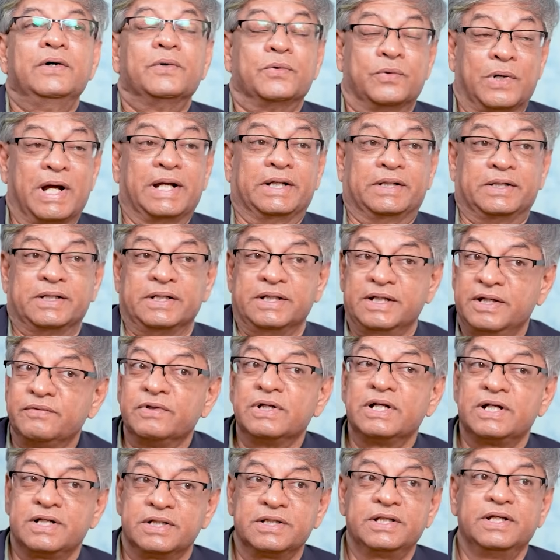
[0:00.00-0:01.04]
Right.
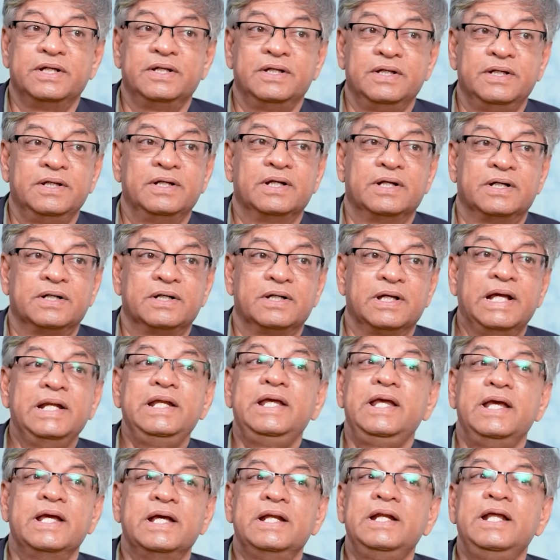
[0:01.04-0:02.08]
Even at the
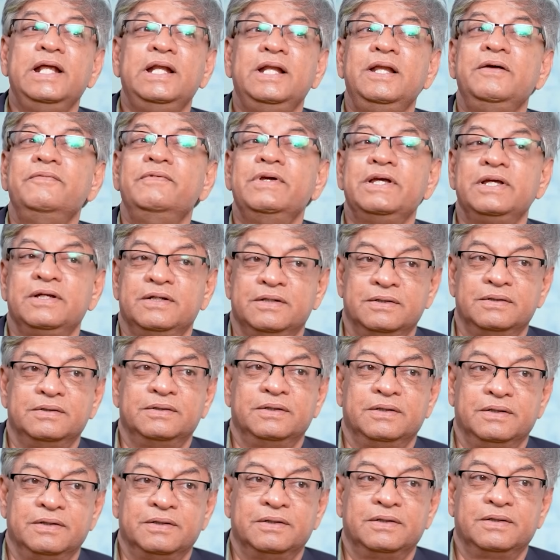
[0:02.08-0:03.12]
any living
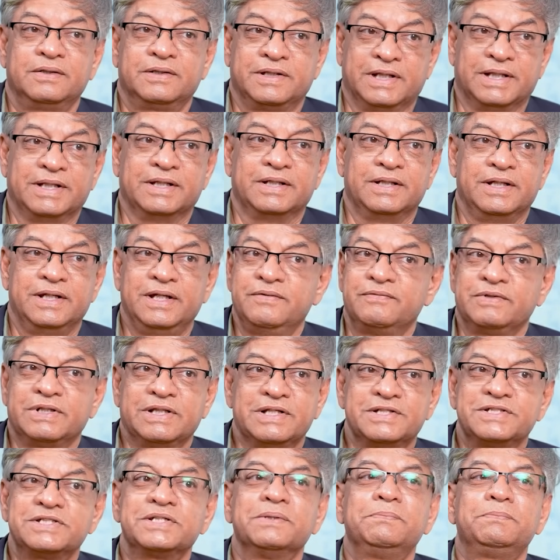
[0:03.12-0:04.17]
thing, even
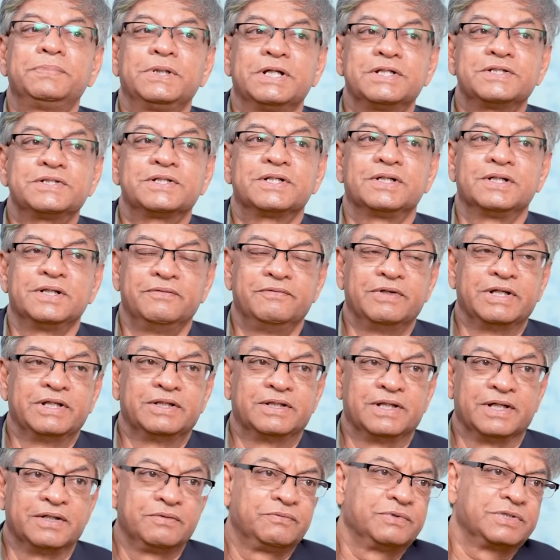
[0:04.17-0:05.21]
the simplest
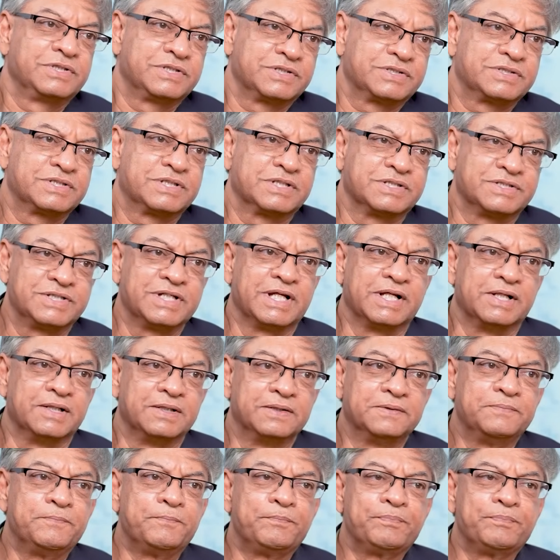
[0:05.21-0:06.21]
living thing, which is a cell,